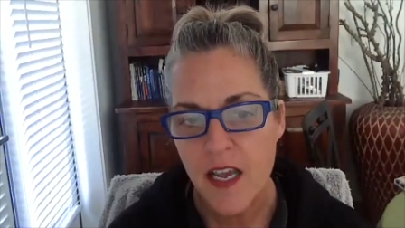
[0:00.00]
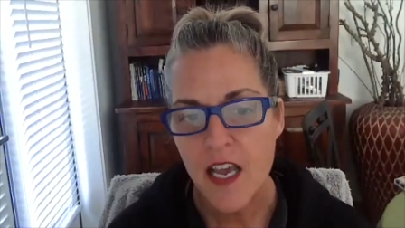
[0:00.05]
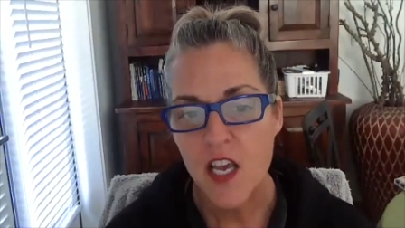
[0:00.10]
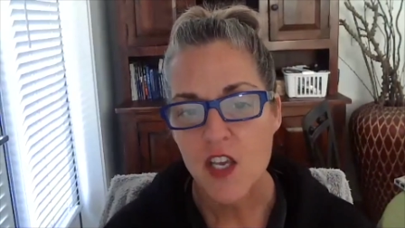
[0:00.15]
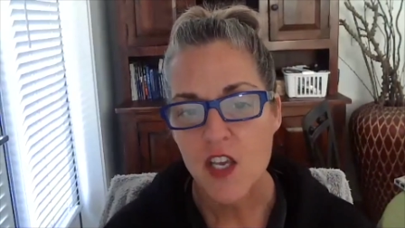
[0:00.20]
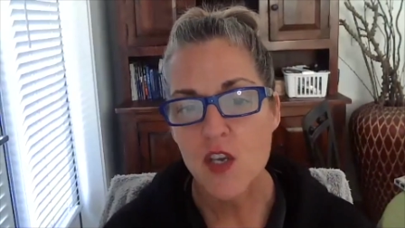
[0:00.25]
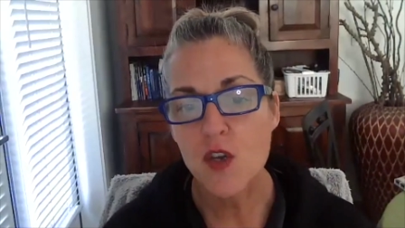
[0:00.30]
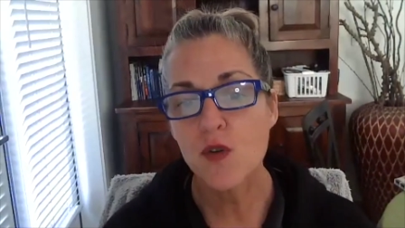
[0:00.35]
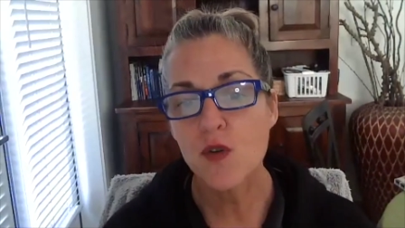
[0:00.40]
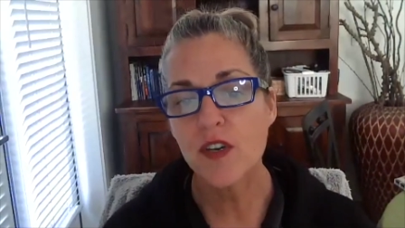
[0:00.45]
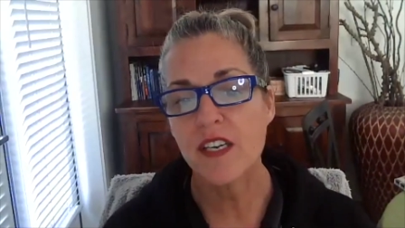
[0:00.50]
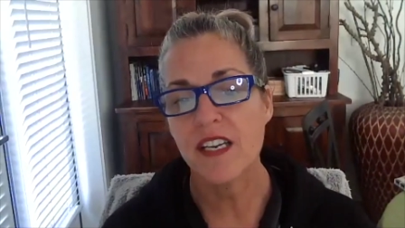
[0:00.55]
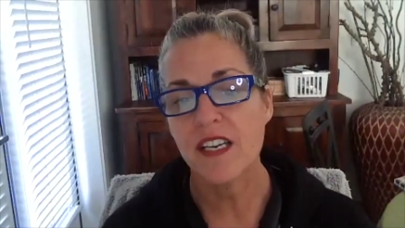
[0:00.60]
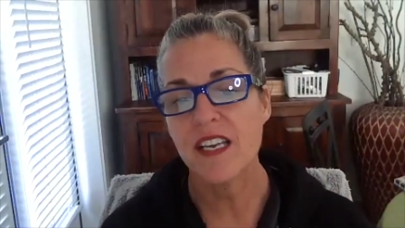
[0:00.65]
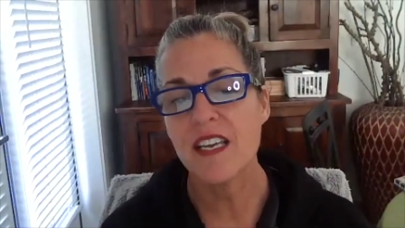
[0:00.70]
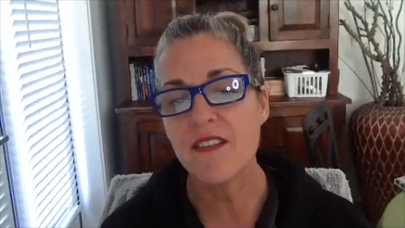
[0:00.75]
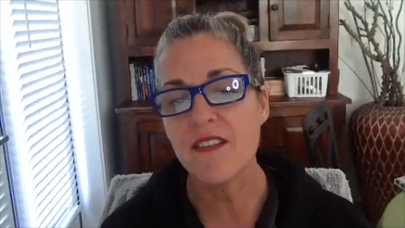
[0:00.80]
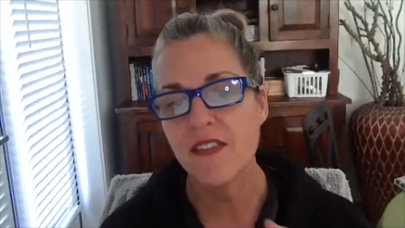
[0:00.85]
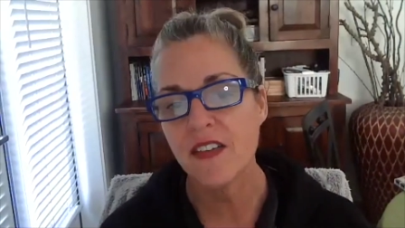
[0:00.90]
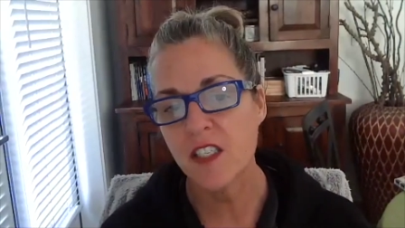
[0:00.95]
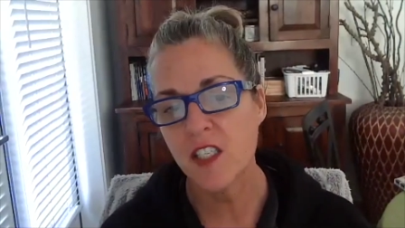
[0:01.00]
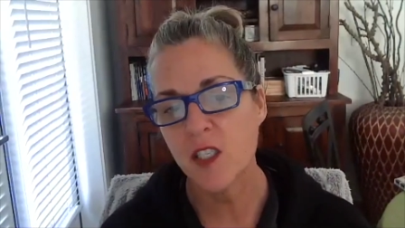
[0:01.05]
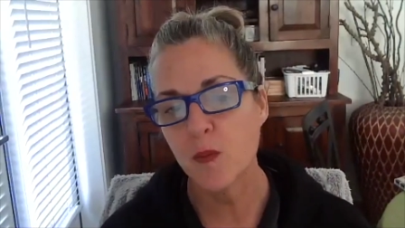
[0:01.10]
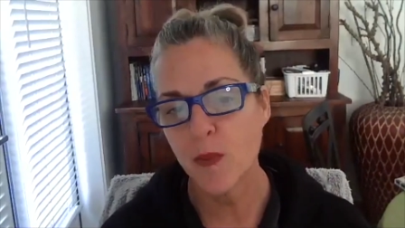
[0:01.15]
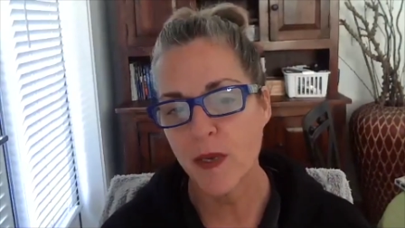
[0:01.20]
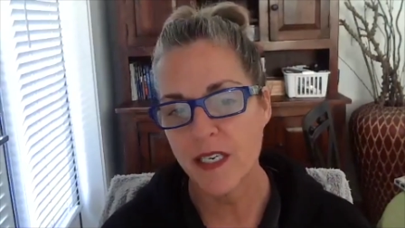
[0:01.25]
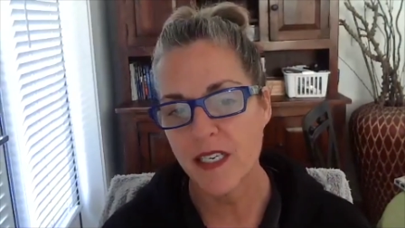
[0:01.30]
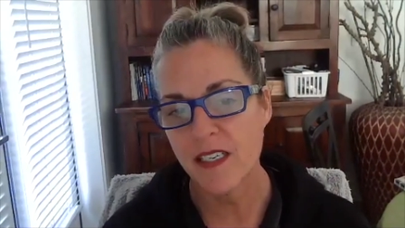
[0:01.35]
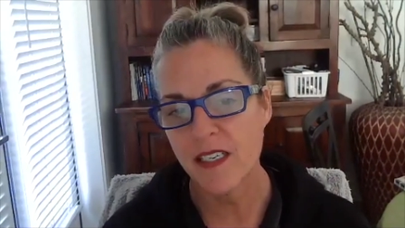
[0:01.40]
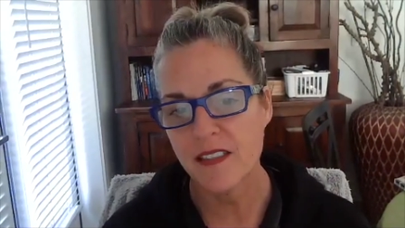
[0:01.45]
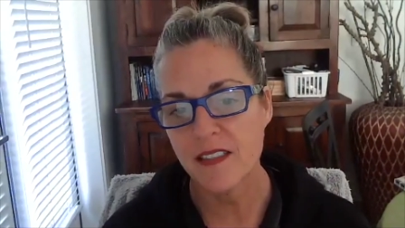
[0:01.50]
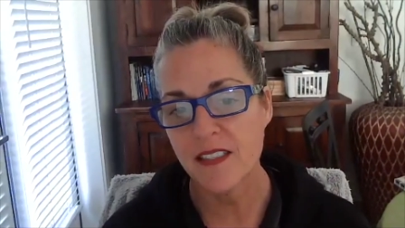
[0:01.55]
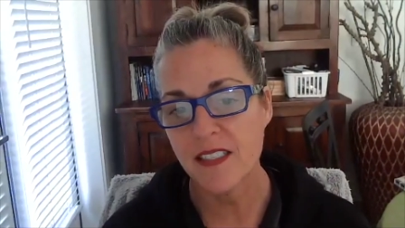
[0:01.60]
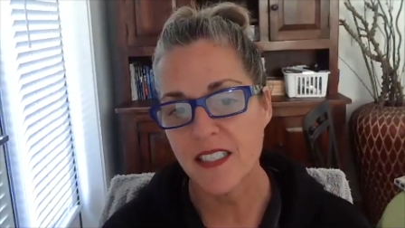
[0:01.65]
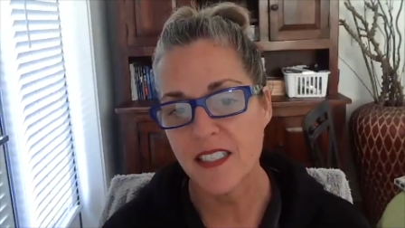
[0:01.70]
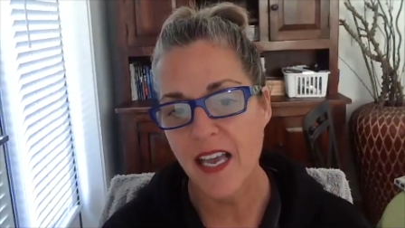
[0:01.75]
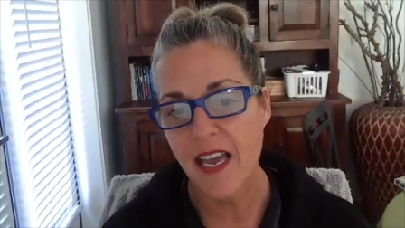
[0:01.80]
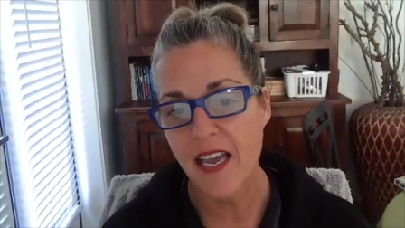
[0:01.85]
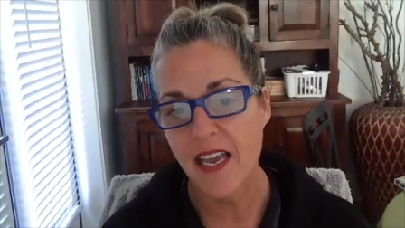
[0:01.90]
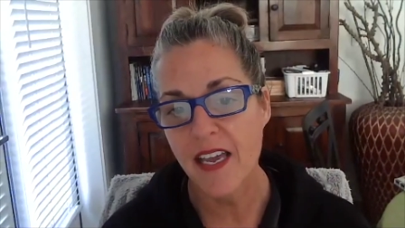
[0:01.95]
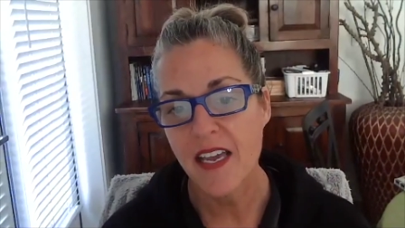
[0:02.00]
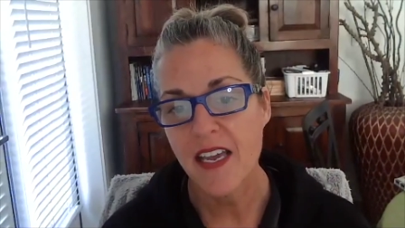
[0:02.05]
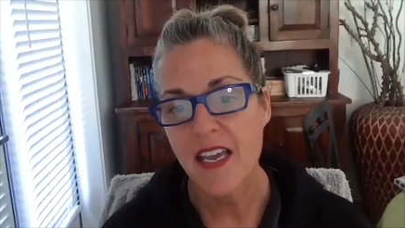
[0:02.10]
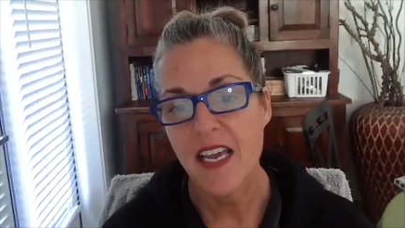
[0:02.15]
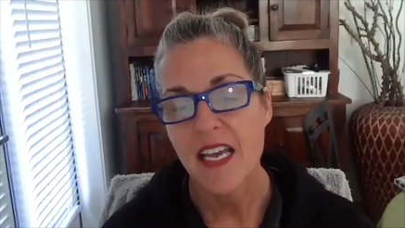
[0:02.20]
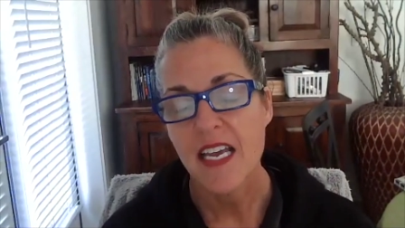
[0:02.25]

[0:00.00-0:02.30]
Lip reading: You could even spin it and say,